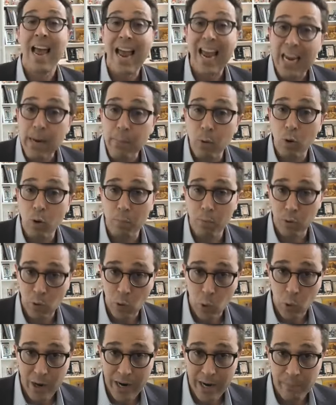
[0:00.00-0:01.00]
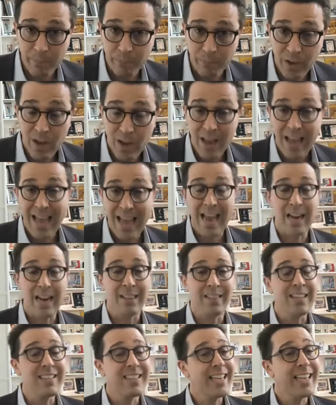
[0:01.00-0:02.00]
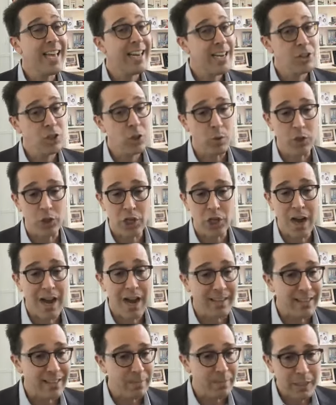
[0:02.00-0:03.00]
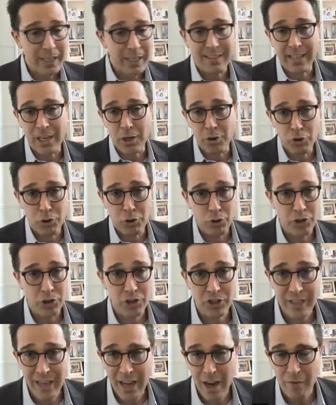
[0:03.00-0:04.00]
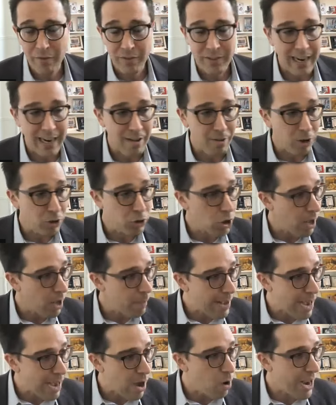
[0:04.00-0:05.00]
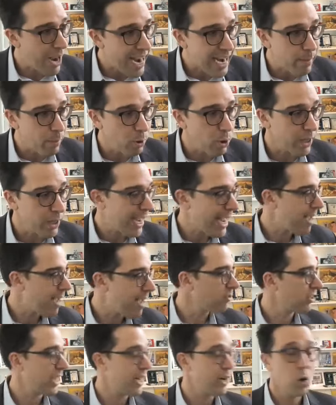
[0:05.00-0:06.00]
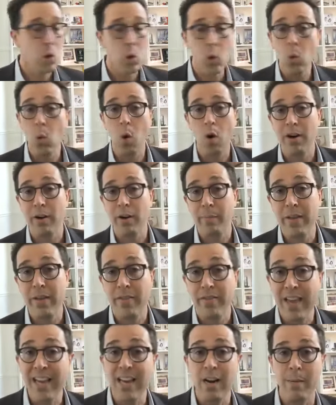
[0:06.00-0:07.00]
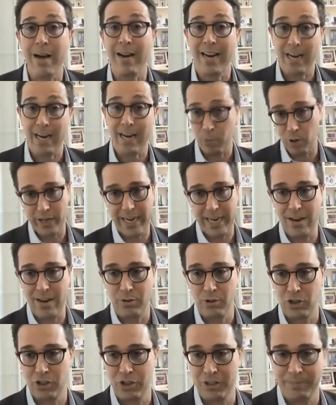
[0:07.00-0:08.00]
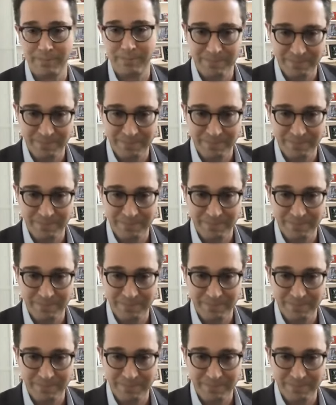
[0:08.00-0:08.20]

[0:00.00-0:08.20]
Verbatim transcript: ABLE program. And let's get into it. John, please introduce yourself. Tell us about ABLE accounts and who ought to be thinking about ABLE accounts.